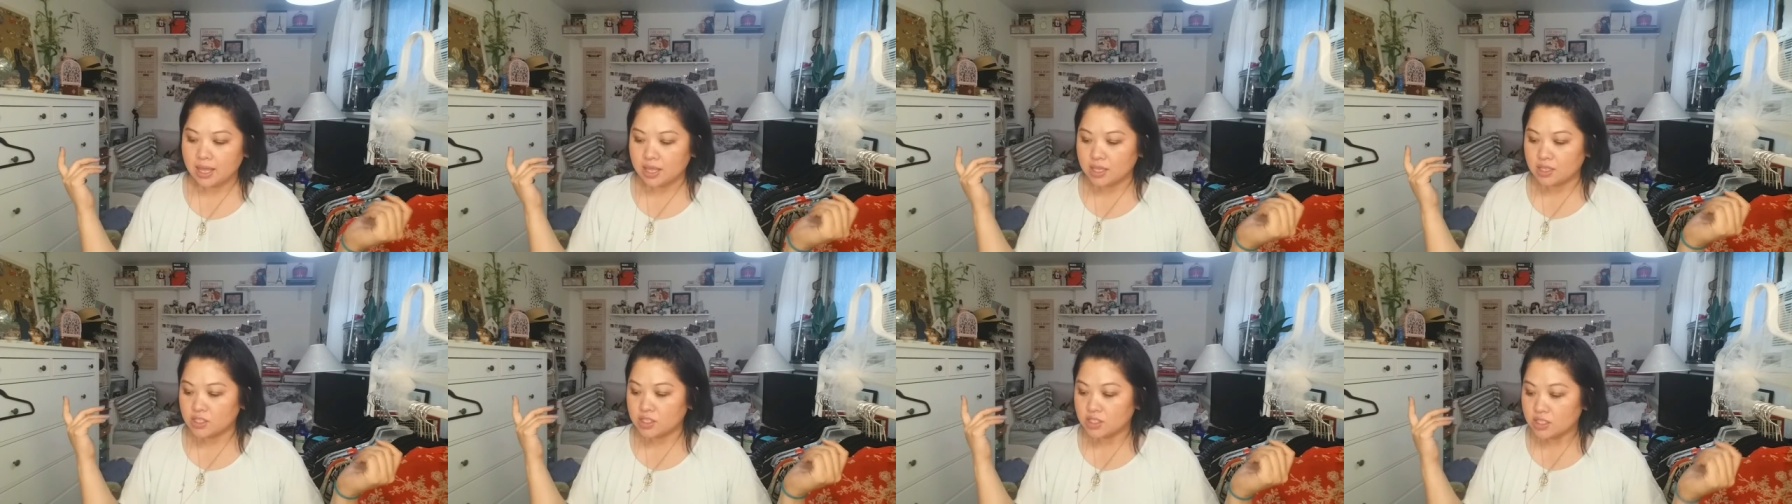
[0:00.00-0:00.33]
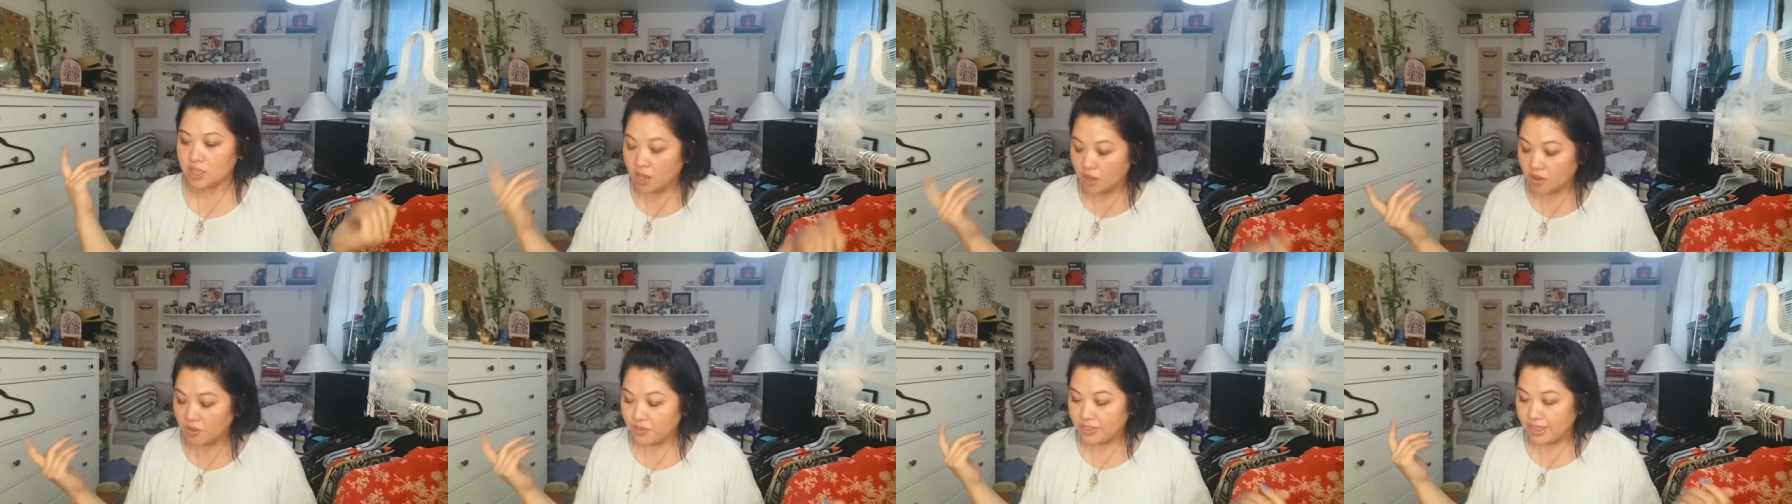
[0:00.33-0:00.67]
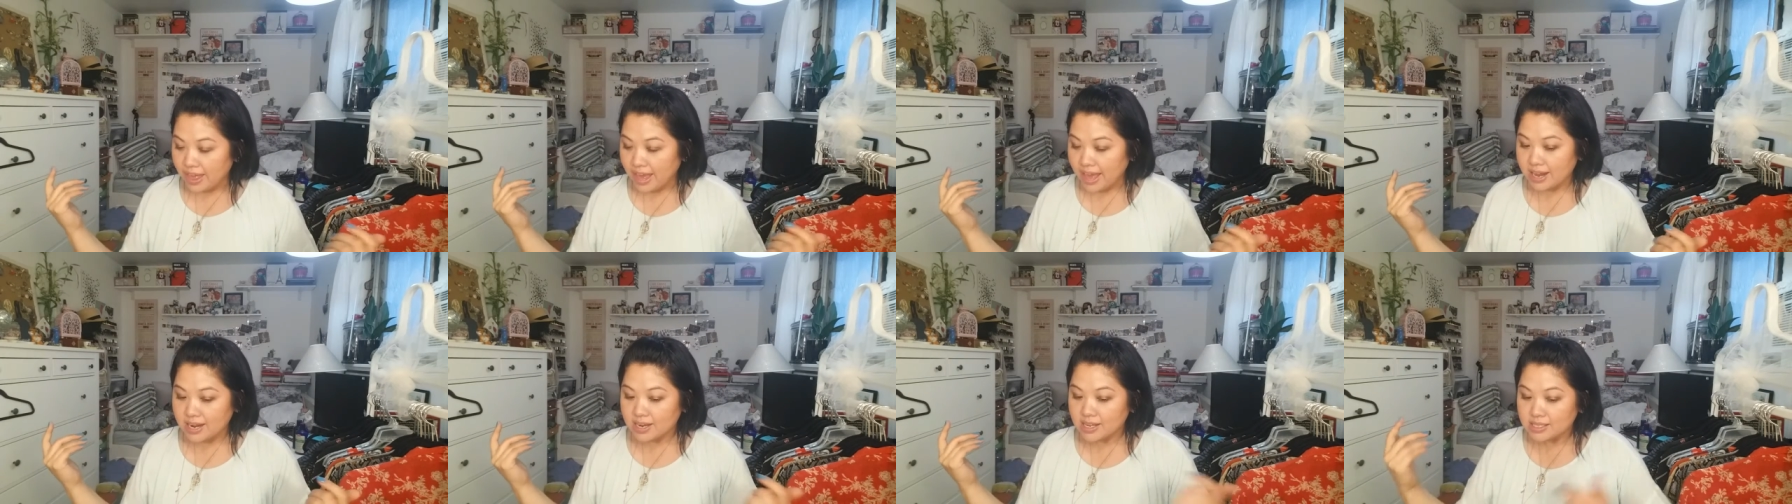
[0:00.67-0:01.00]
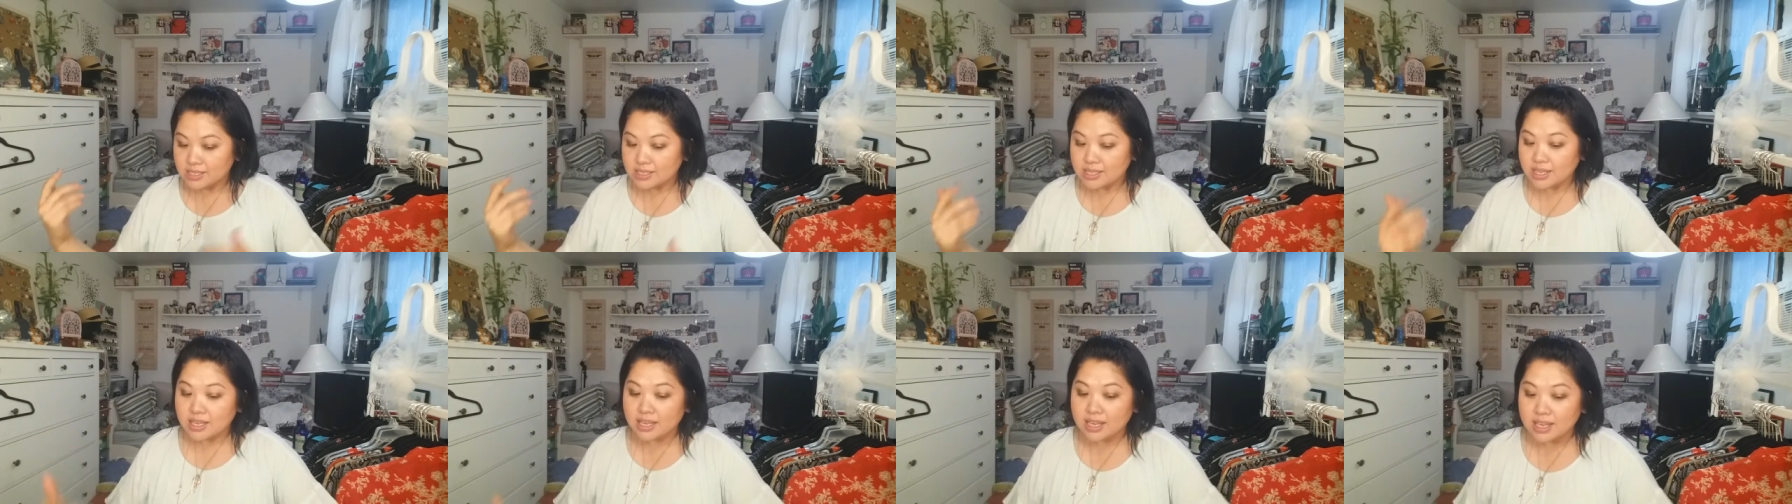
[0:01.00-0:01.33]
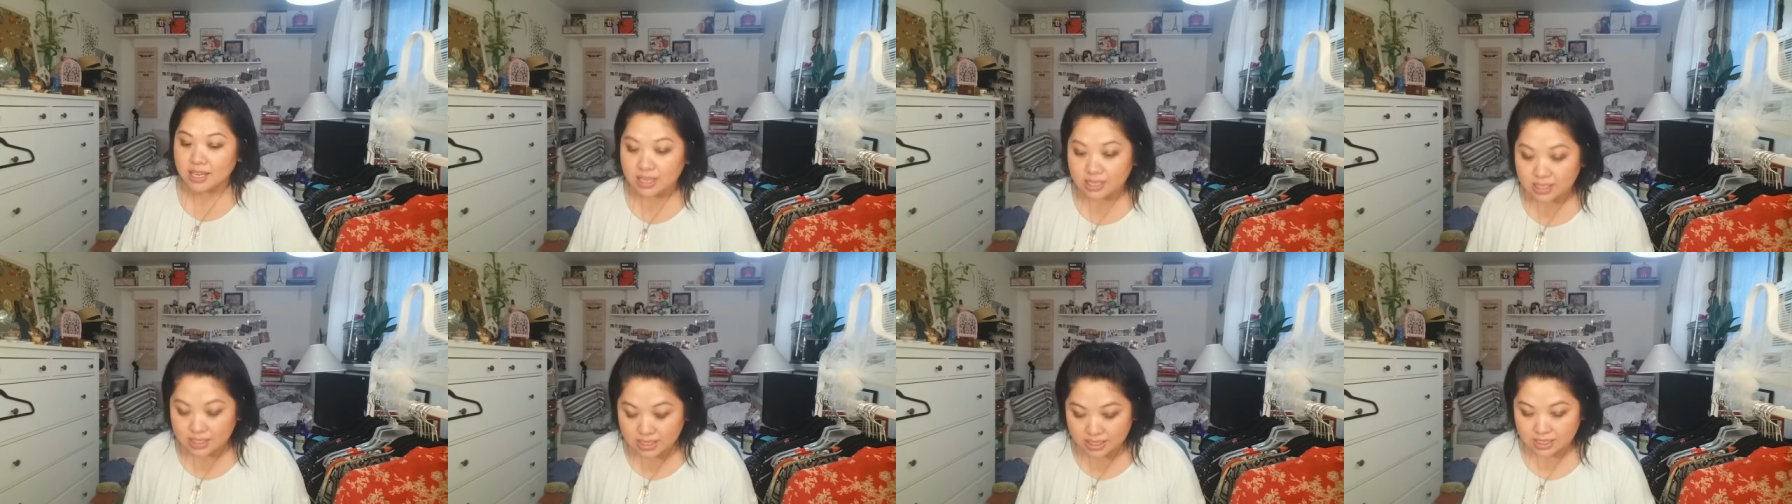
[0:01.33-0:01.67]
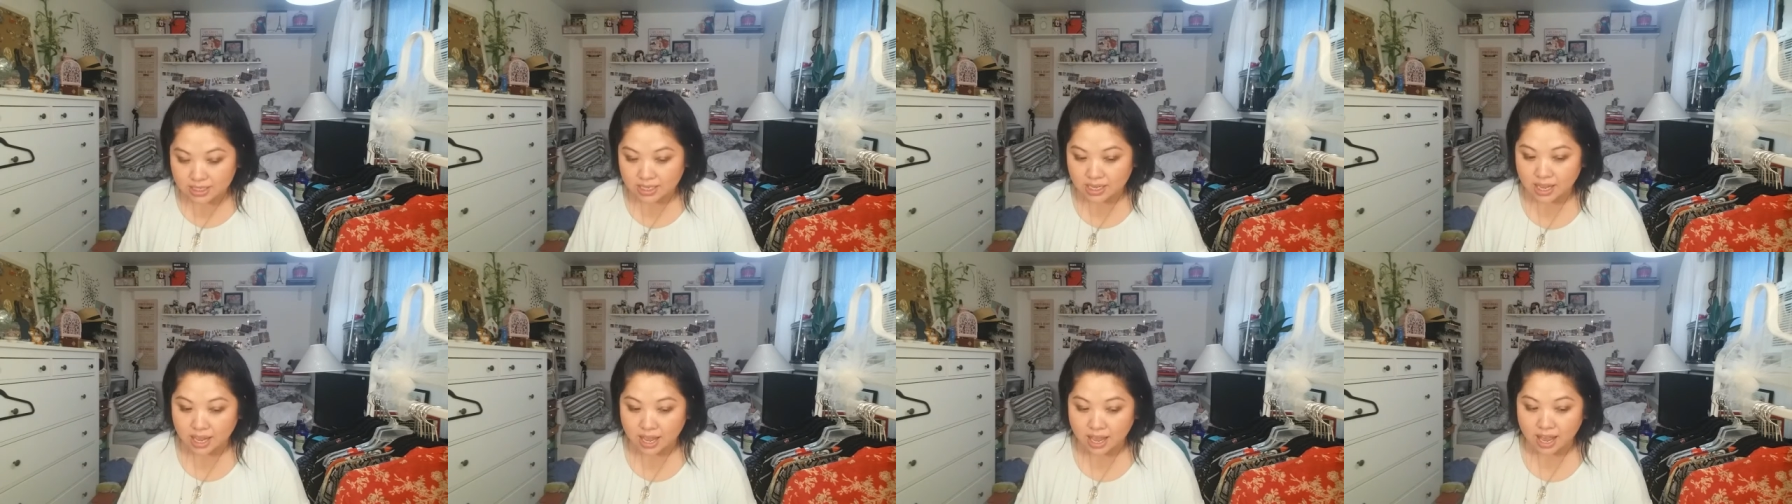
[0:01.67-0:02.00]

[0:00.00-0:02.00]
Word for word: So that is it.